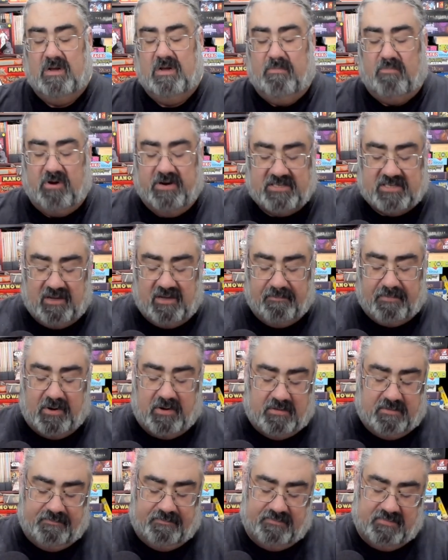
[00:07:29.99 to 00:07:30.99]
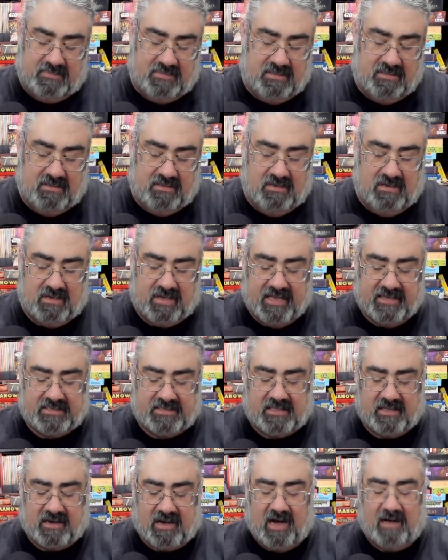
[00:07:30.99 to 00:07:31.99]
Pretty simple. Kiss
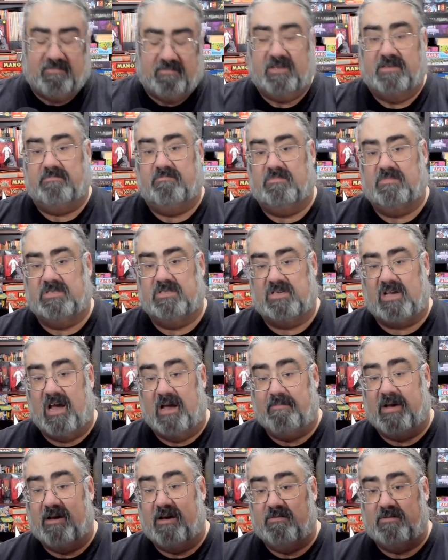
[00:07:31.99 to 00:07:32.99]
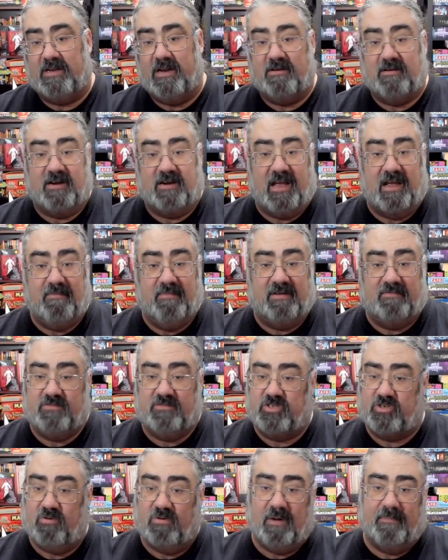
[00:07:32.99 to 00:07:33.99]
the Goblin. Skybound Entertainment
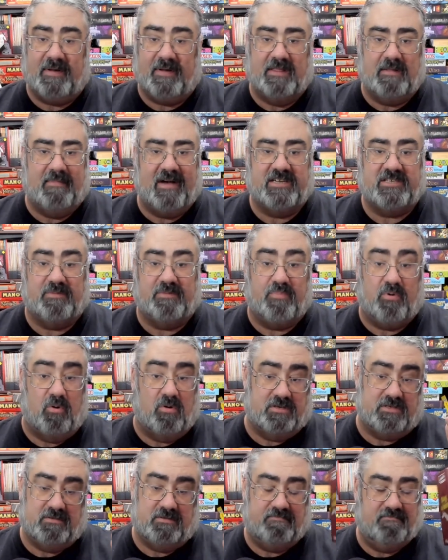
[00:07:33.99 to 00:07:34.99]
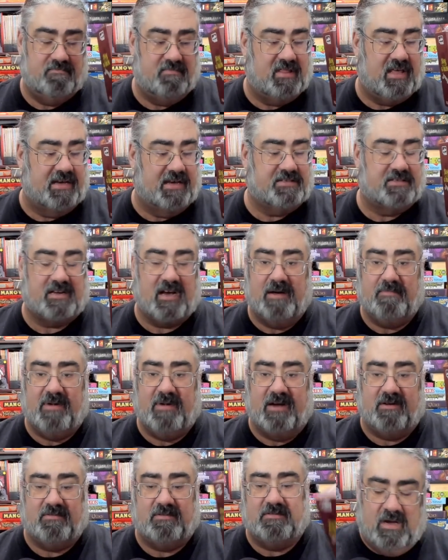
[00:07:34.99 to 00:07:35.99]
showed up on the Magic Porch. Thanks,
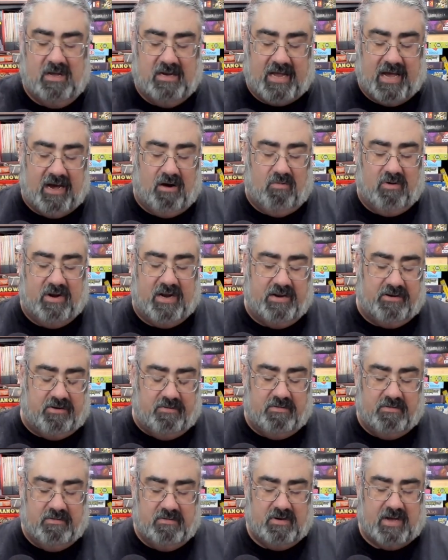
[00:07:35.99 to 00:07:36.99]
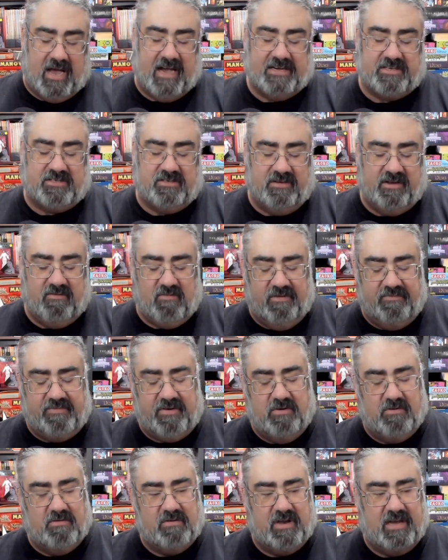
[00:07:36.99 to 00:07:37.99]
Skybound. Now, when I do actually
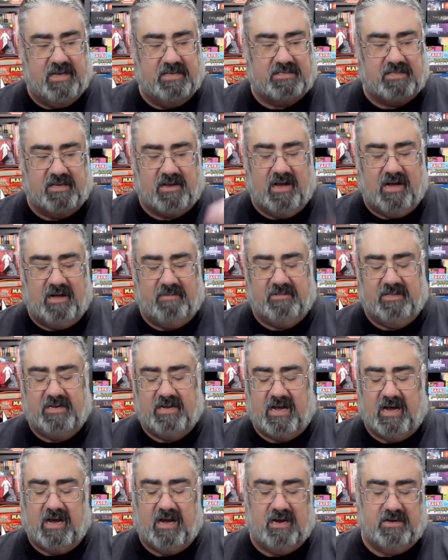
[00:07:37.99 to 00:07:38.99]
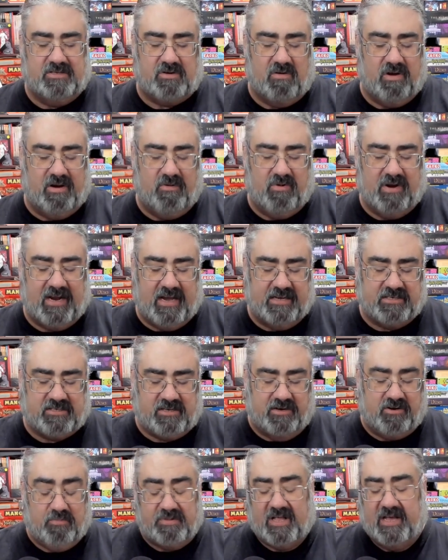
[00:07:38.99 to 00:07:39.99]
review Kiss the Goblin, uh, sorry, when I
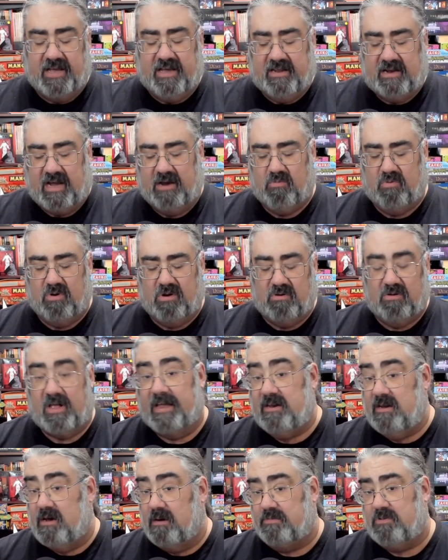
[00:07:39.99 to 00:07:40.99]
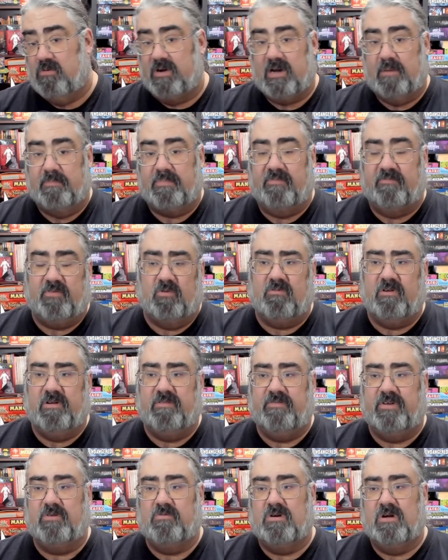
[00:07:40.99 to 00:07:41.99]
actually do play it, I will end up doing up a full
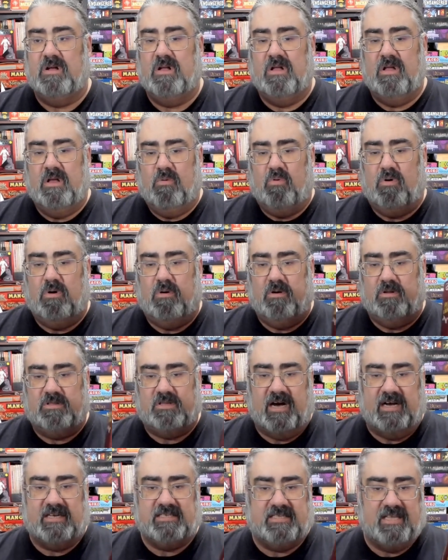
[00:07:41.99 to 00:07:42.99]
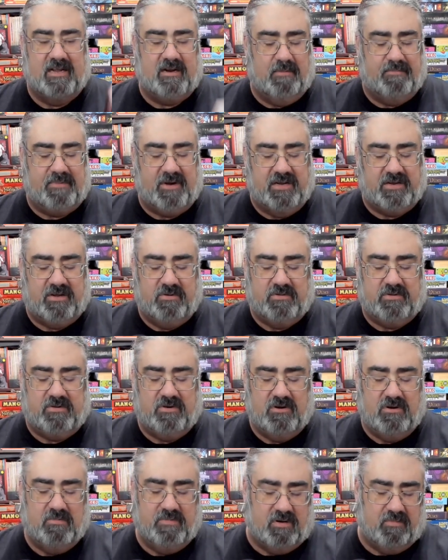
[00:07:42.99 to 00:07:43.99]
review. We'll toss that up on
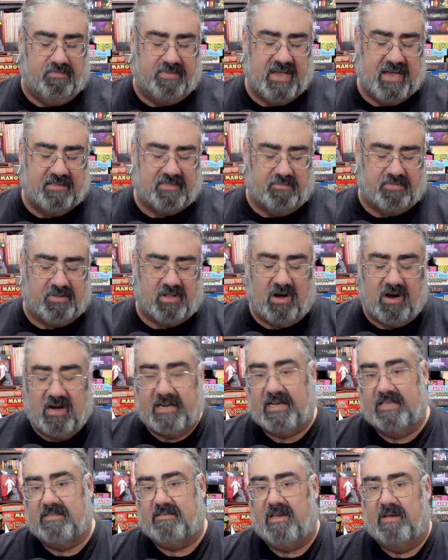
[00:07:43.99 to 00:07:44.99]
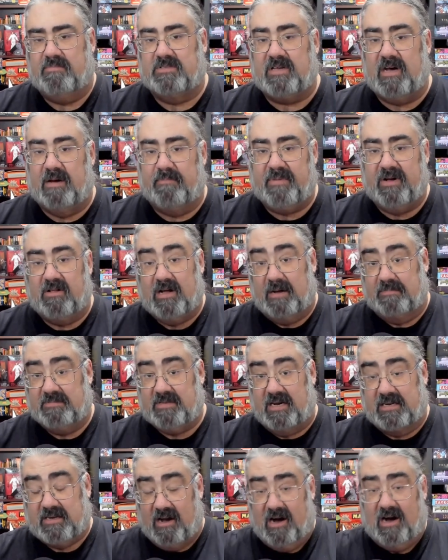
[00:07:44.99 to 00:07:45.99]
YouTube. It'll be at the blog at tabletop bellhop
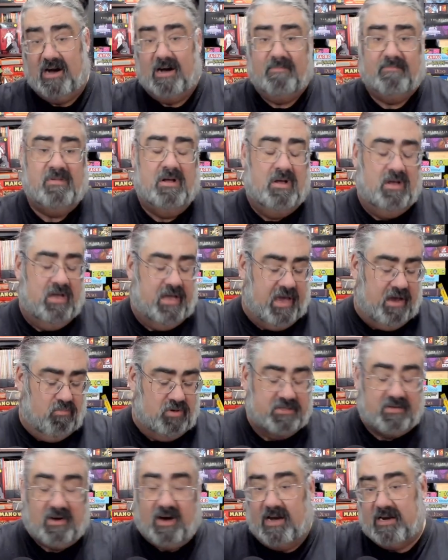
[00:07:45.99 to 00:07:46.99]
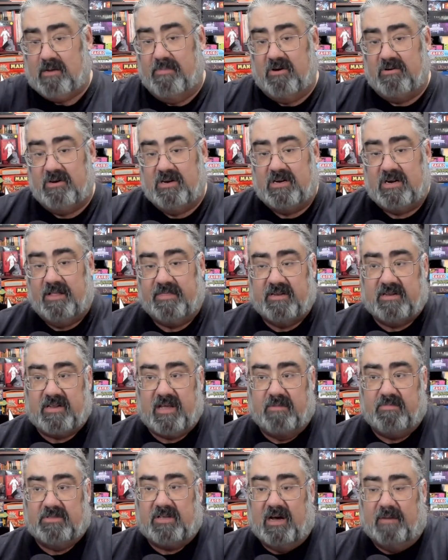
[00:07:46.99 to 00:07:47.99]
dot com, and we'll talk about it on the
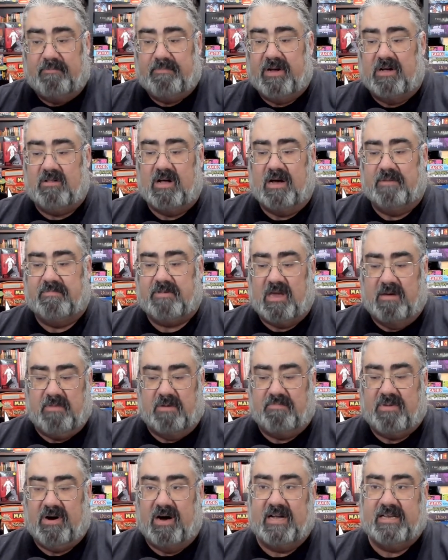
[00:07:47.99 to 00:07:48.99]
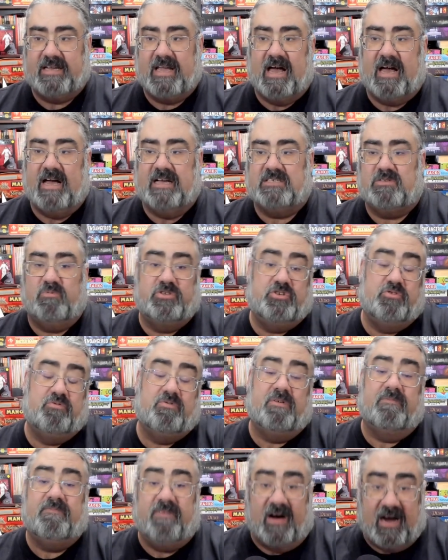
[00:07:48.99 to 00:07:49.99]
Tabletop Bellhop Gaming Podcast, which you
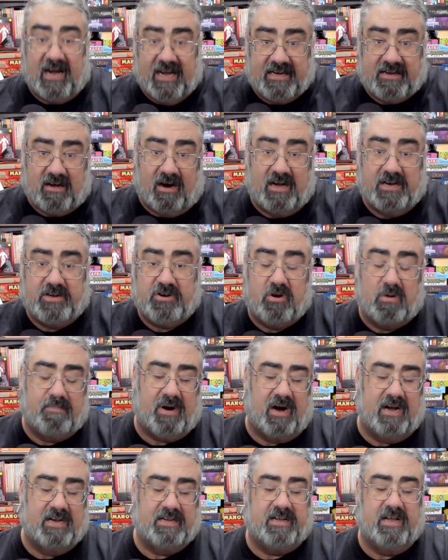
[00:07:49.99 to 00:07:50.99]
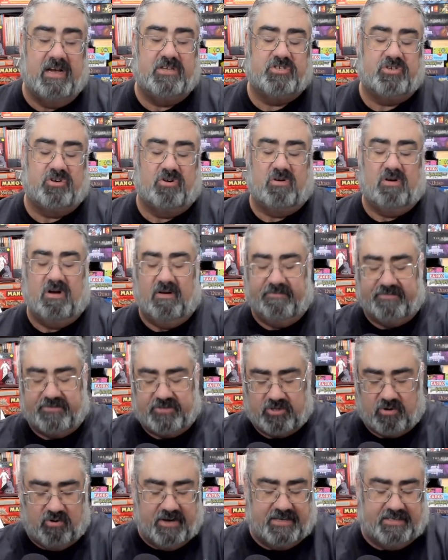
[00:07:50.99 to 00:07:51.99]
can find on your podcatcher of
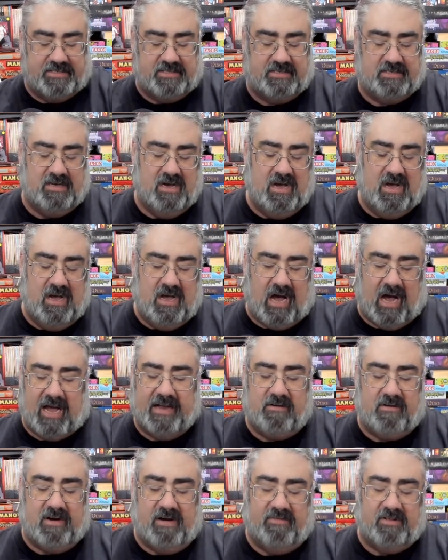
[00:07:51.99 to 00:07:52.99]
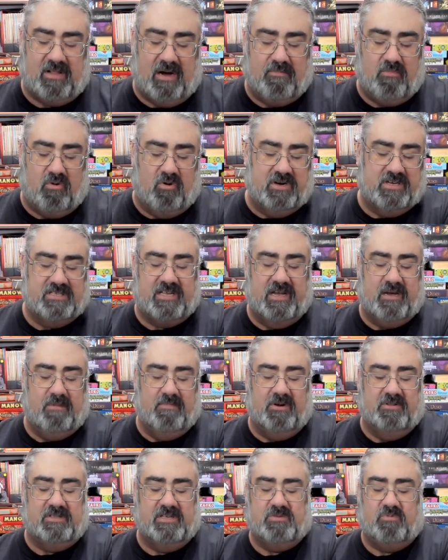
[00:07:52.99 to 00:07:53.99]
choice. I don't have a lot more to say
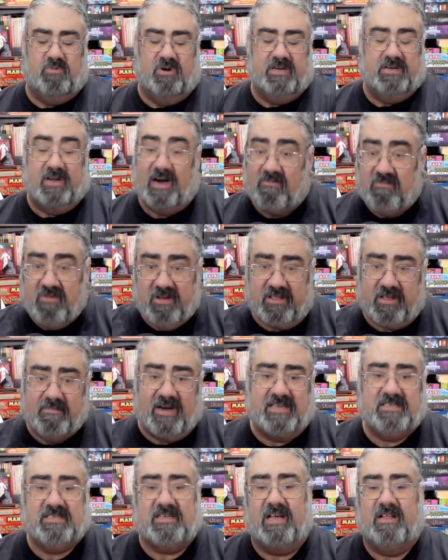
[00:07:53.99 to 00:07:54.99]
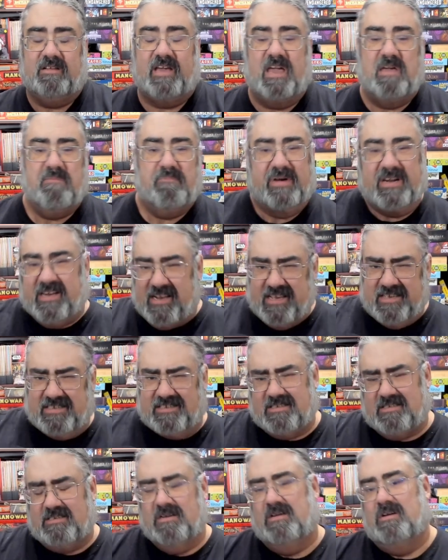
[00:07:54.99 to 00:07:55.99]
about this one. Not really my style of game, but it
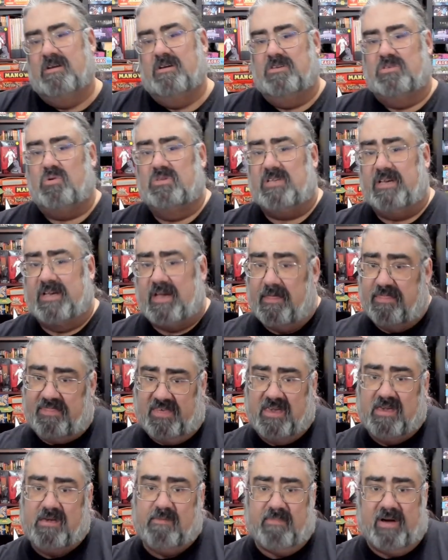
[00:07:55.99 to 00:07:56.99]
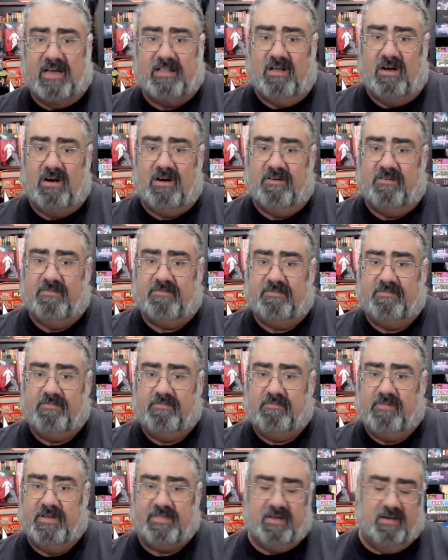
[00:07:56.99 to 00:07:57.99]
is. So it's like a theme I love
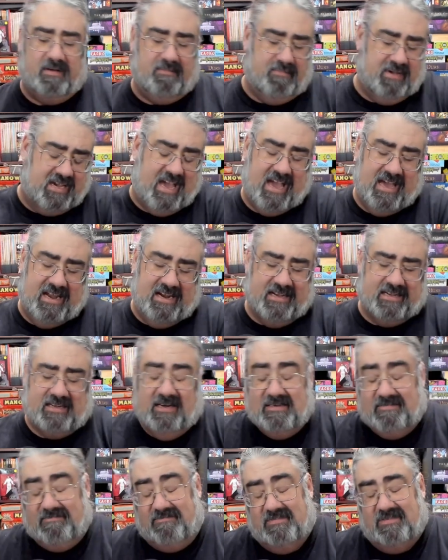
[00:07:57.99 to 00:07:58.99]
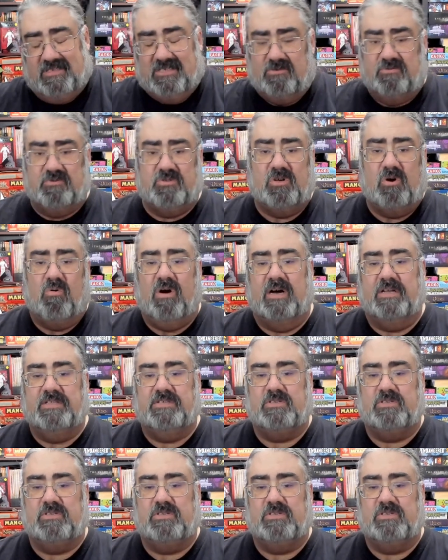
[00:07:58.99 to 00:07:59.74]
with a mechanic I'm so, so on.